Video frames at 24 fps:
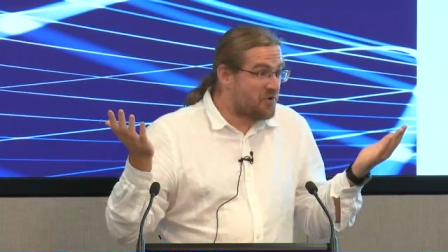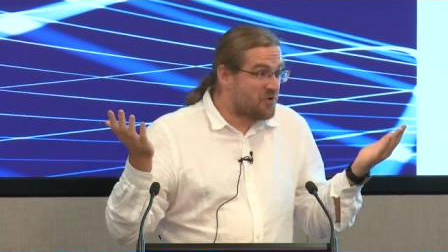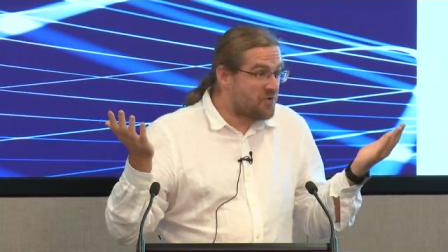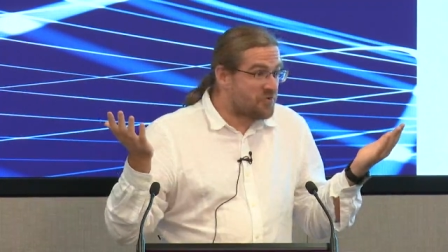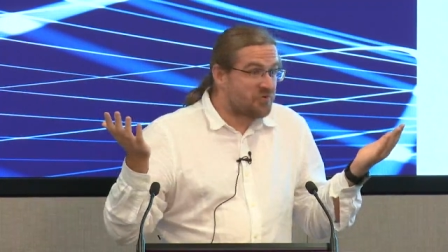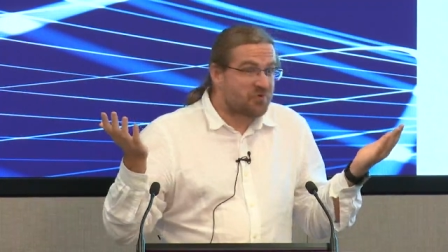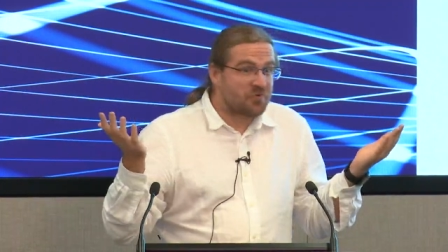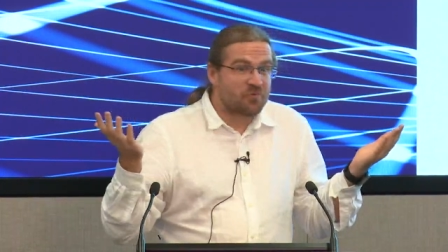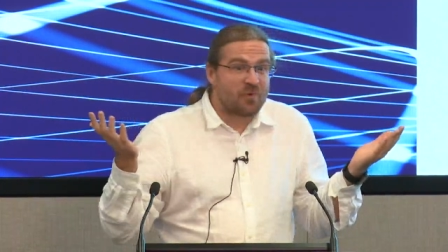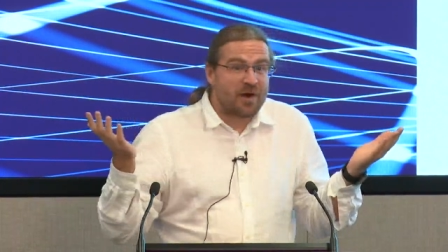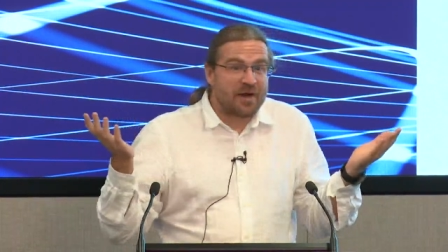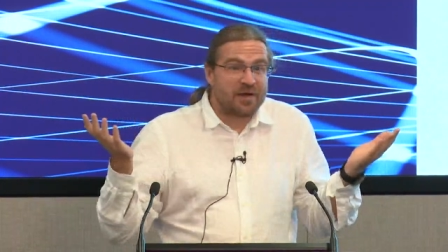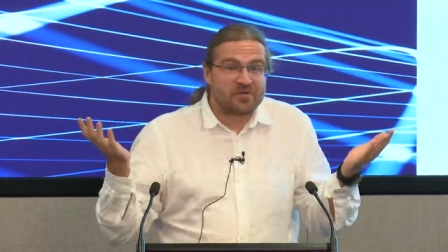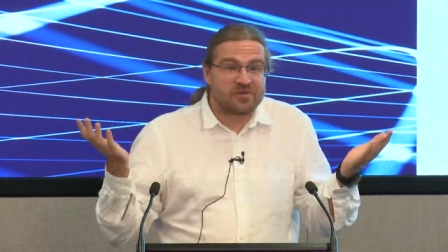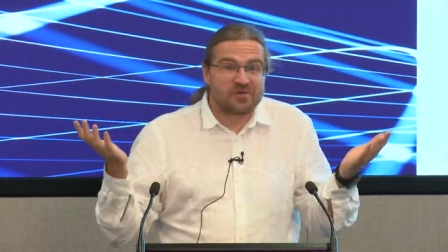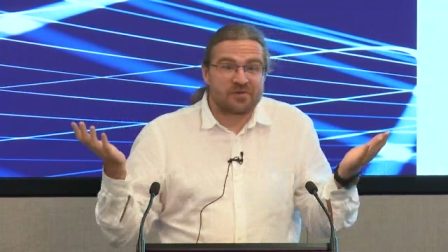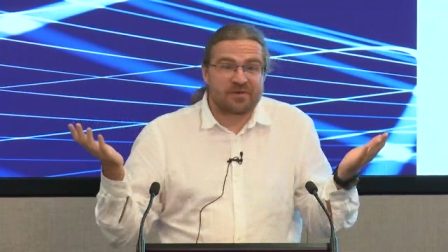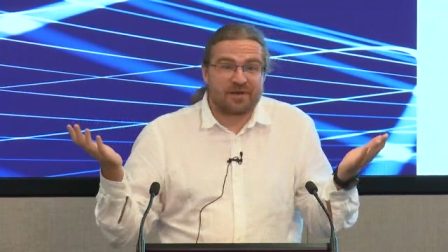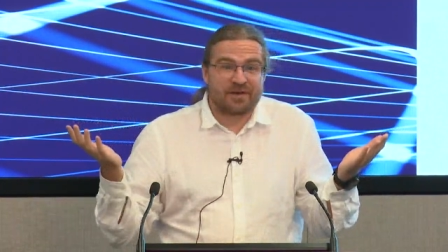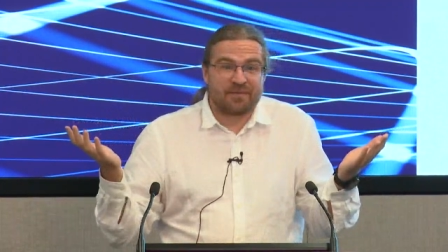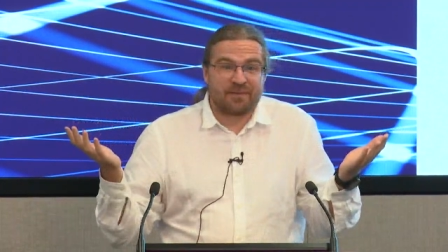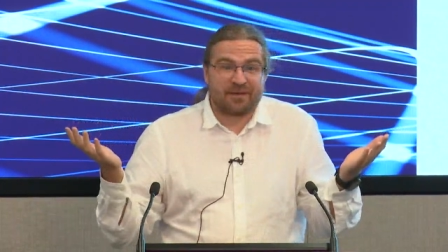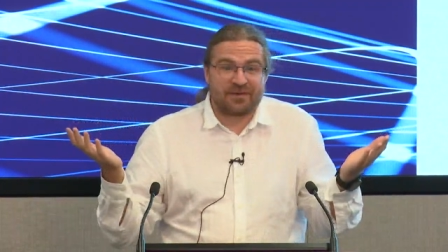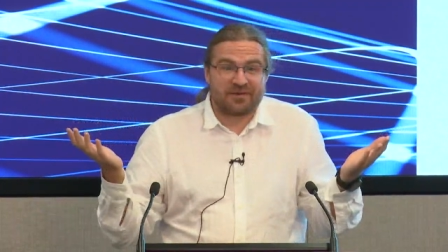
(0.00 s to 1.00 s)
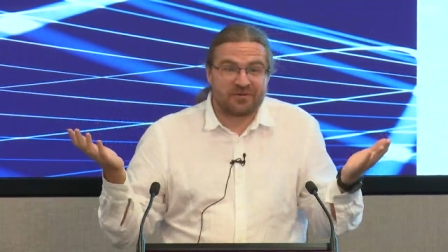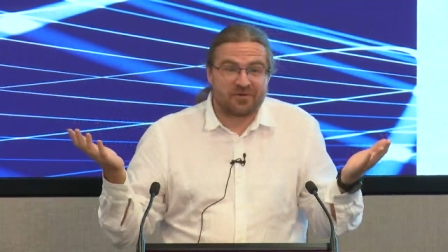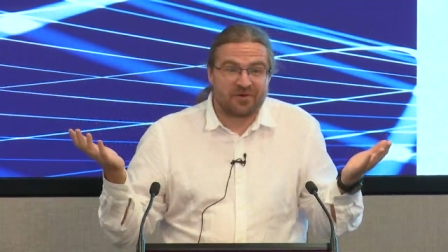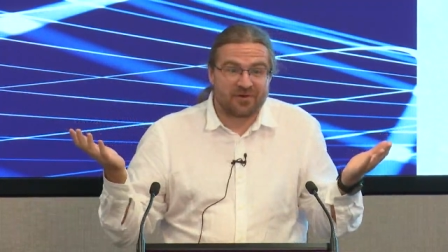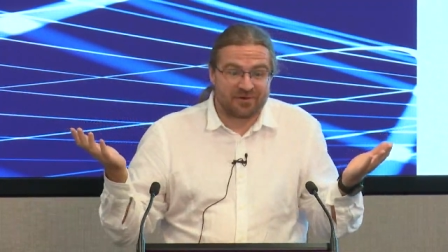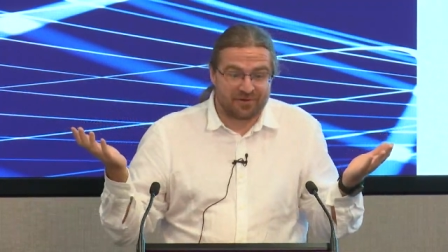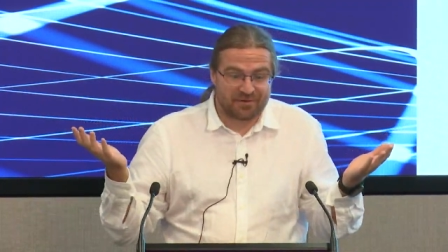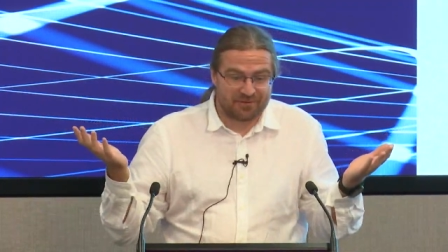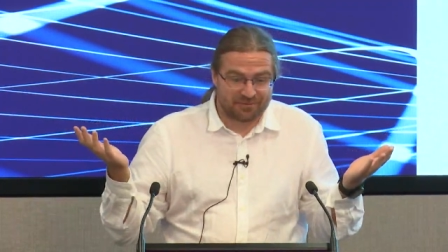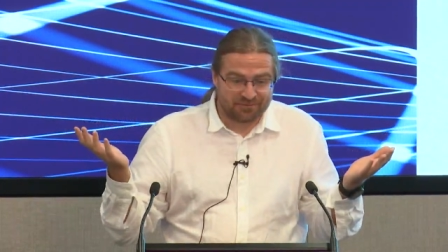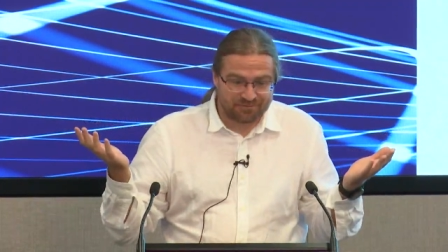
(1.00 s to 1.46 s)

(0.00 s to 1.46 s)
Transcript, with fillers: So why should they be internal?